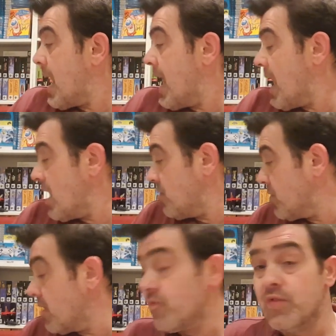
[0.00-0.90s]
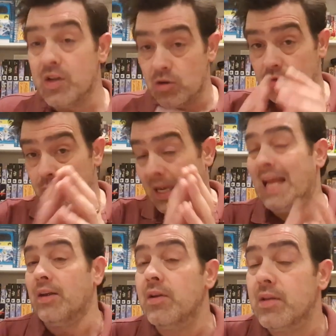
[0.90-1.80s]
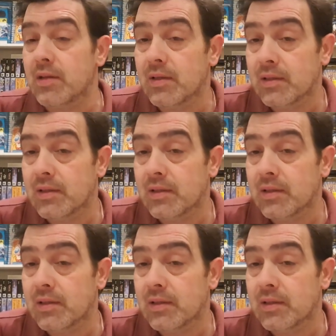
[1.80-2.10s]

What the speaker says: I have videos planned